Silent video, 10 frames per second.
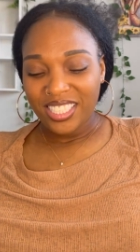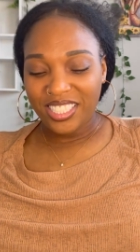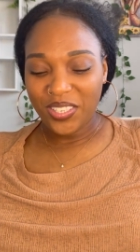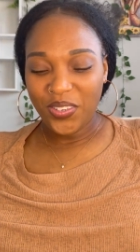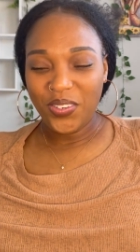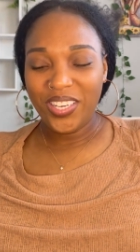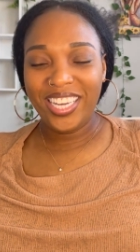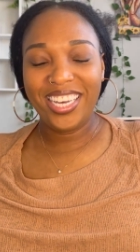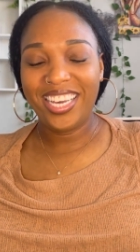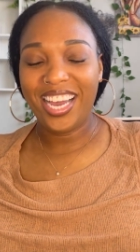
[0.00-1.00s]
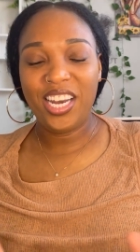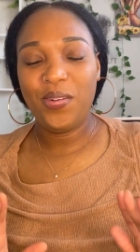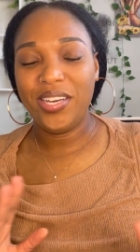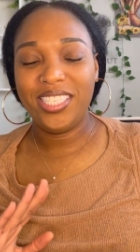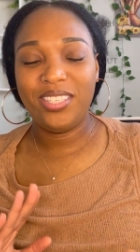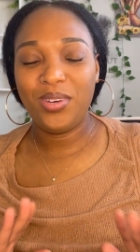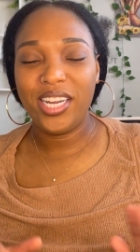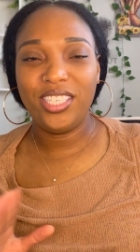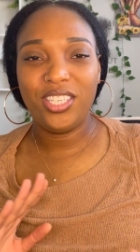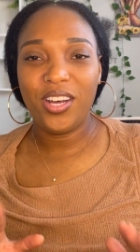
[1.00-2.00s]
So anyways, when I
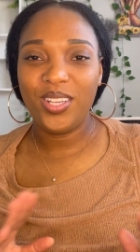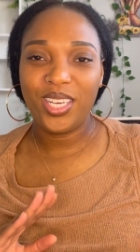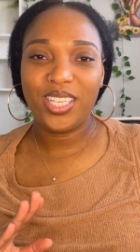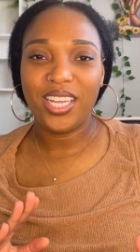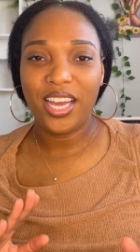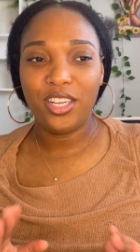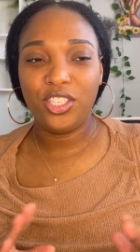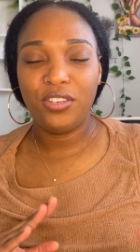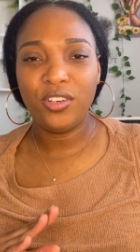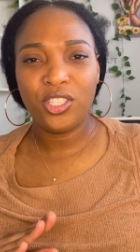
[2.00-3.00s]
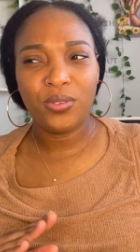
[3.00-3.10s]
saw like the NLT version, I